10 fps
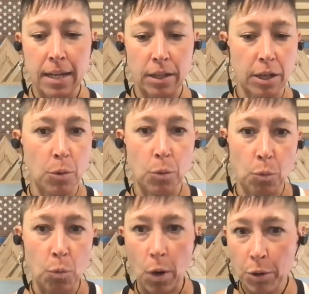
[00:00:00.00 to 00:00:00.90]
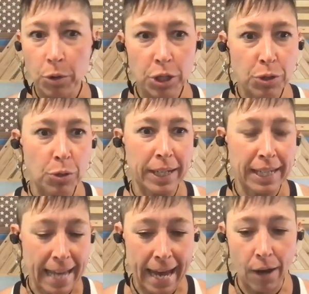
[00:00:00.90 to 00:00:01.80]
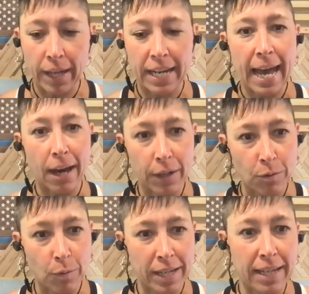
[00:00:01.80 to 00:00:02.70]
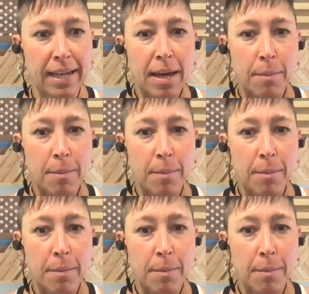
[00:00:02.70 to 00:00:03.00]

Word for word: You know, what are you doing now and how can we